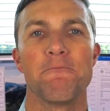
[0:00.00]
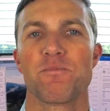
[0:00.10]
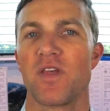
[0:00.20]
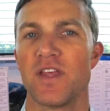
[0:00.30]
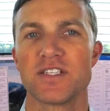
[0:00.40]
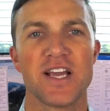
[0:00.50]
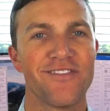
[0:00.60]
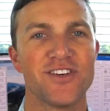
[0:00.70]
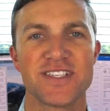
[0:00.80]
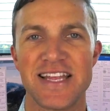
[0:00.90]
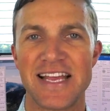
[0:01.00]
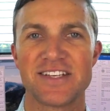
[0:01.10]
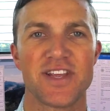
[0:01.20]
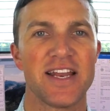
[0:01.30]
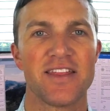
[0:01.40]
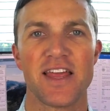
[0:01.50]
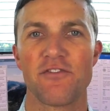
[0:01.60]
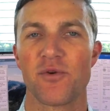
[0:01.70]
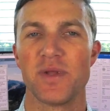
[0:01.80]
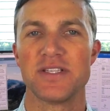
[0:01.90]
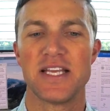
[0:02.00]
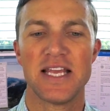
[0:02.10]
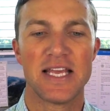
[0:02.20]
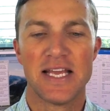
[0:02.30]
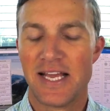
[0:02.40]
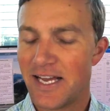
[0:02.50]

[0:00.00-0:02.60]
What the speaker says: This covers anything from the T540s,